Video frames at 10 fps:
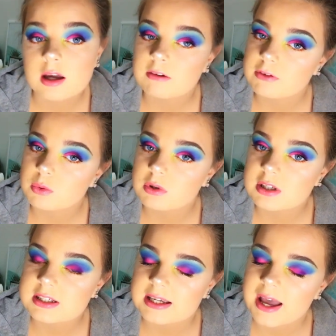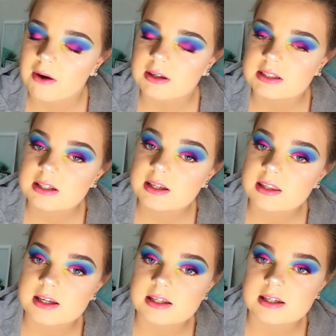If you want to see how I did
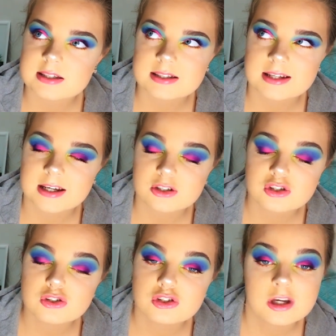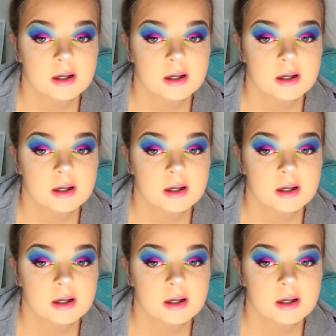it, then stay tuned